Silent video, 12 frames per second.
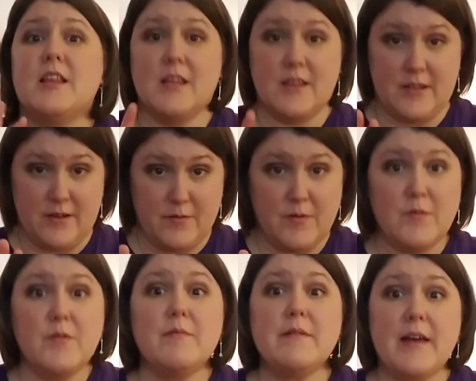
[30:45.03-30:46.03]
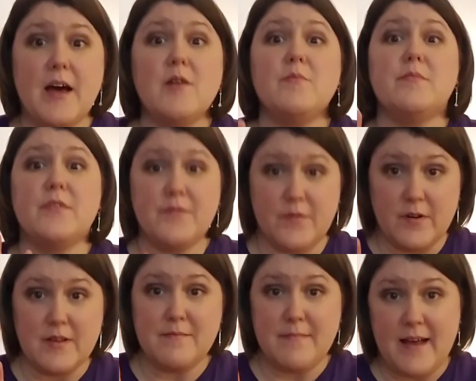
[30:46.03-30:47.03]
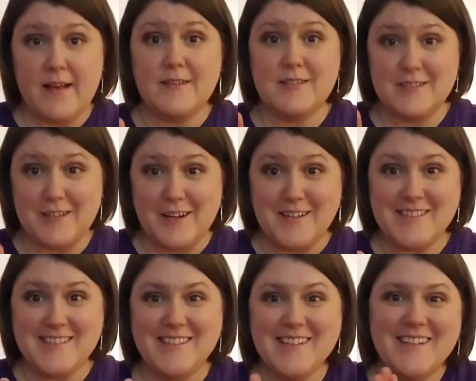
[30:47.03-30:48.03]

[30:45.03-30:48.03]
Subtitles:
The 3rd one will be out before the mouse starts.